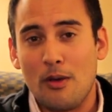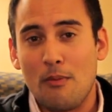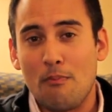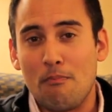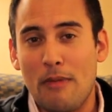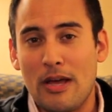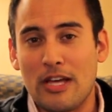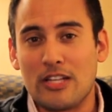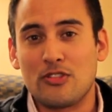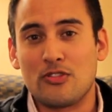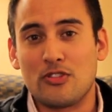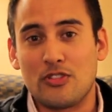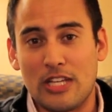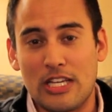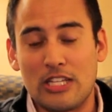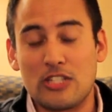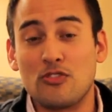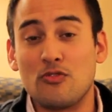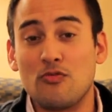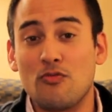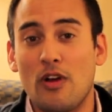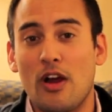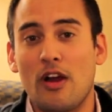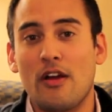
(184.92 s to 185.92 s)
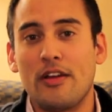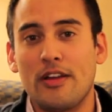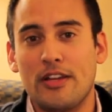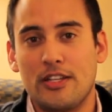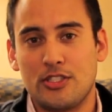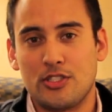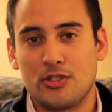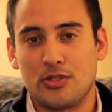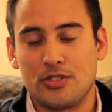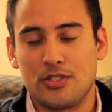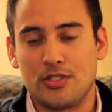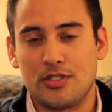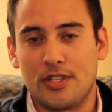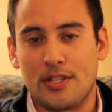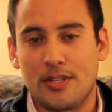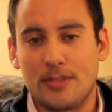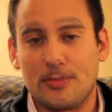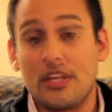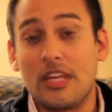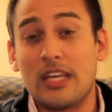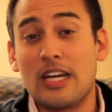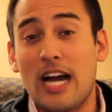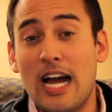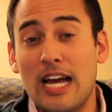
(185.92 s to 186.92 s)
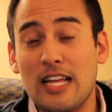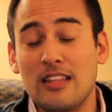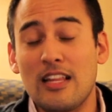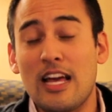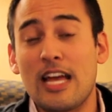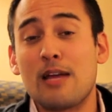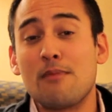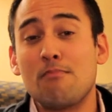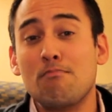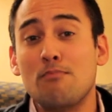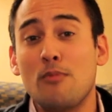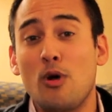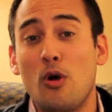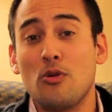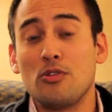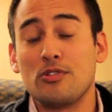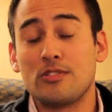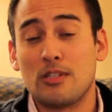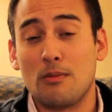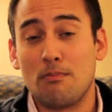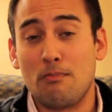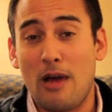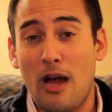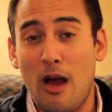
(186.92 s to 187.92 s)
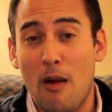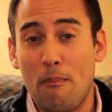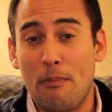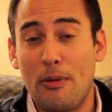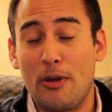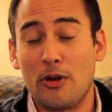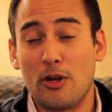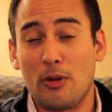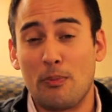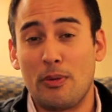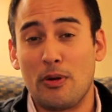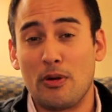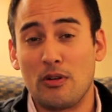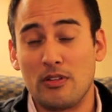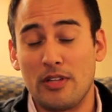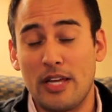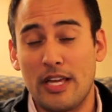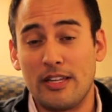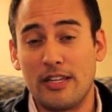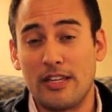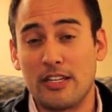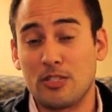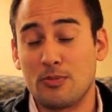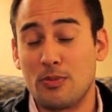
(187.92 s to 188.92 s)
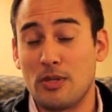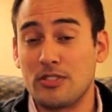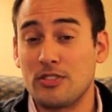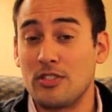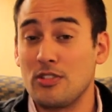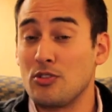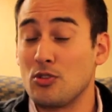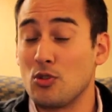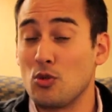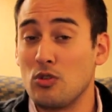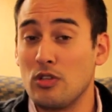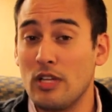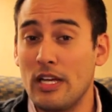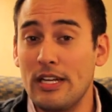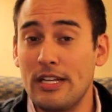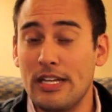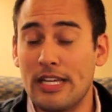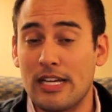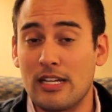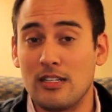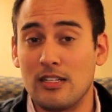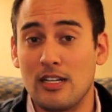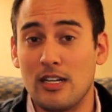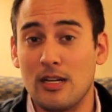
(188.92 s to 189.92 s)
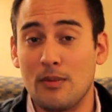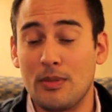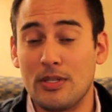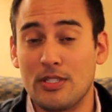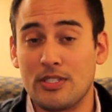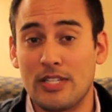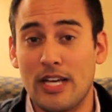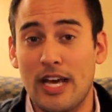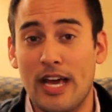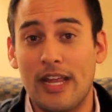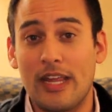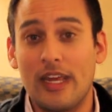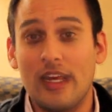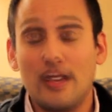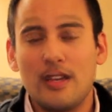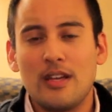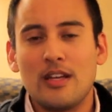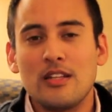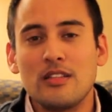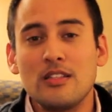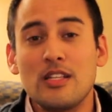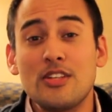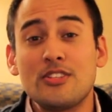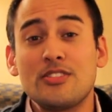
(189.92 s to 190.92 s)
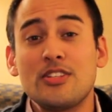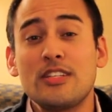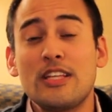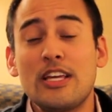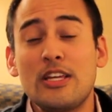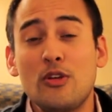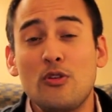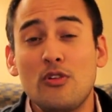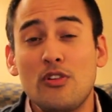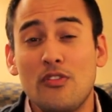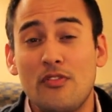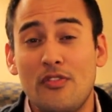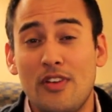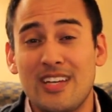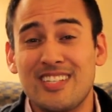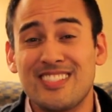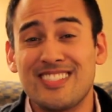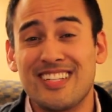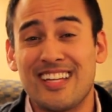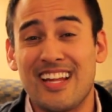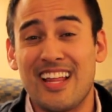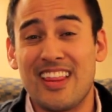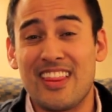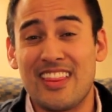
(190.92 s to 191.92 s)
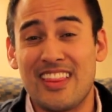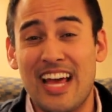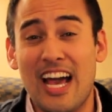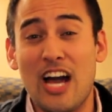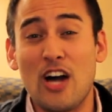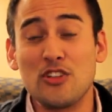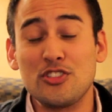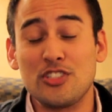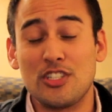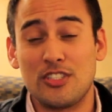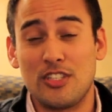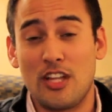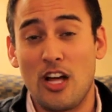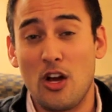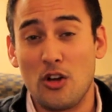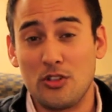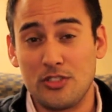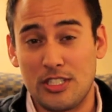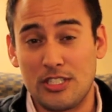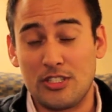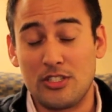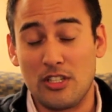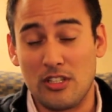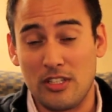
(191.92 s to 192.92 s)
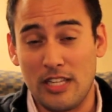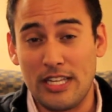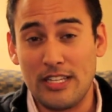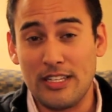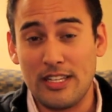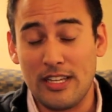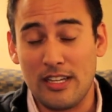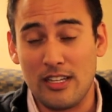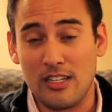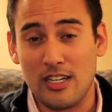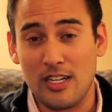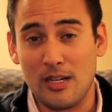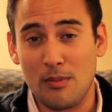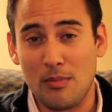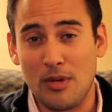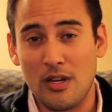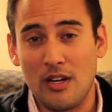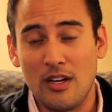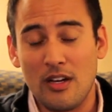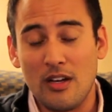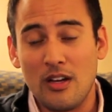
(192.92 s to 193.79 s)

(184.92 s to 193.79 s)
Makes things very interesting. The thing I like most about peer-to-peer lending, especially through Lending Club, is that let's say that you invested one thousand dollars into Lending Club.